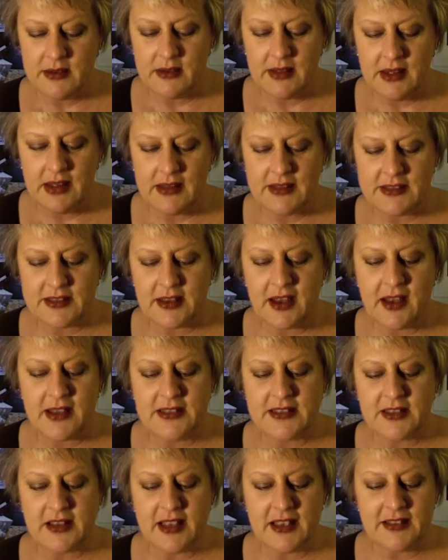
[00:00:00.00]
Ella's eyes
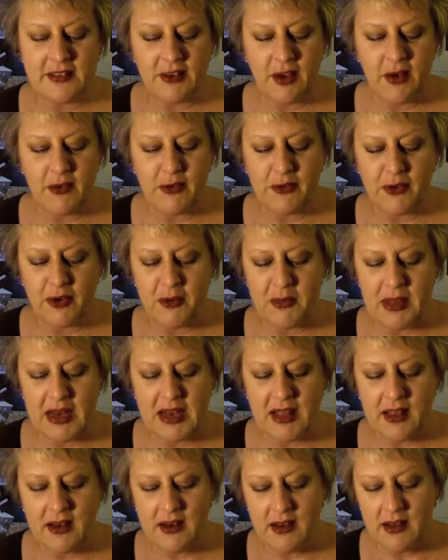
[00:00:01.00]
glazed over for a
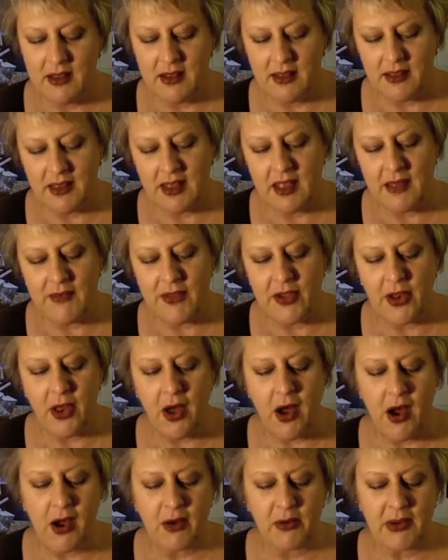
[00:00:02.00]
minute, thinking of the
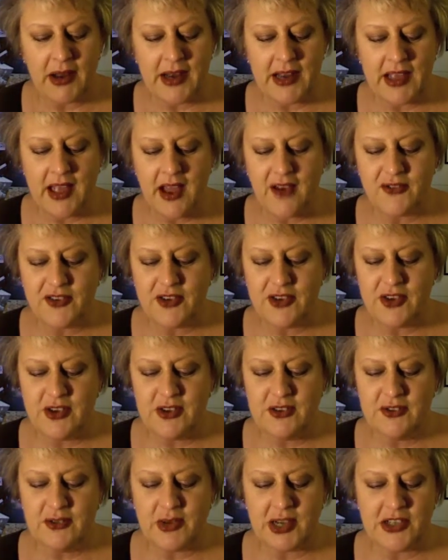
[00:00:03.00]
long, rainy
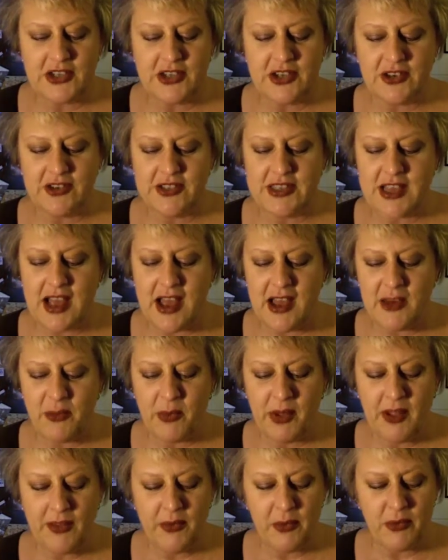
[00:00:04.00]
afternoons, watching her dad
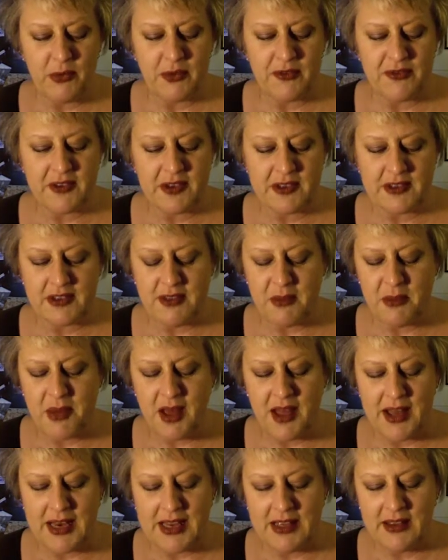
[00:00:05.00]
weld the roof onto the
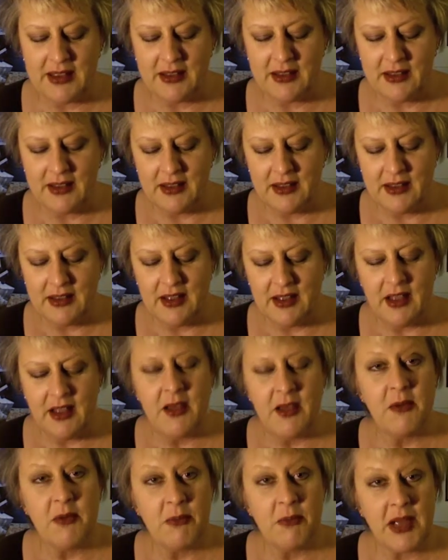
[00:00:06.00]
body.
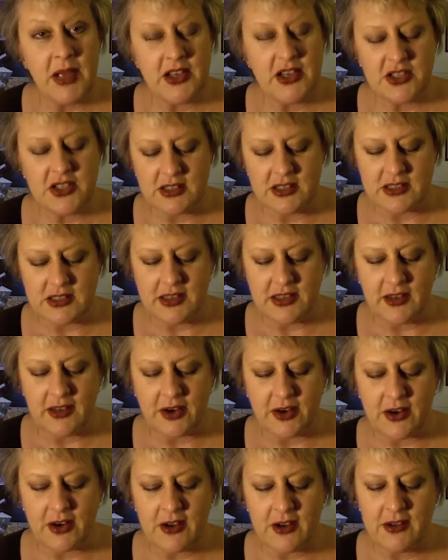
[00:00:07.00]
Patience, little
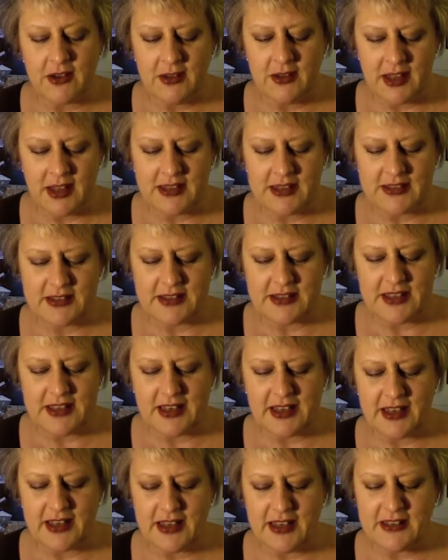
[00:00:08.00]
girl, that's the
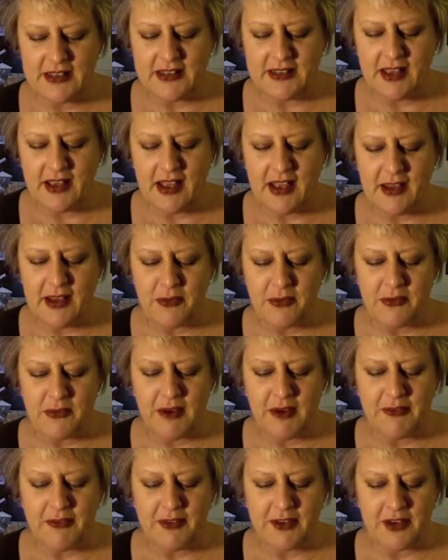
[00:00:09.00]
ticket, he'd say, and
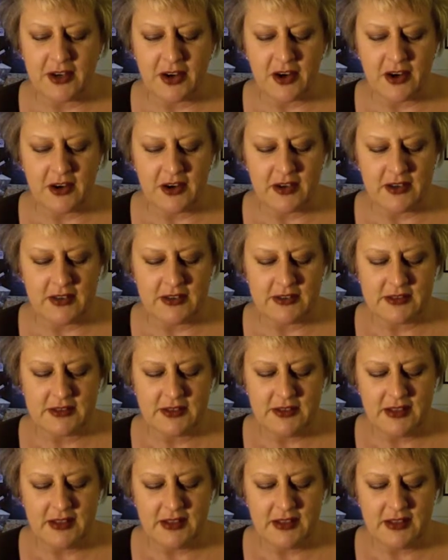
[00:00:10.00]
ruffle her curls.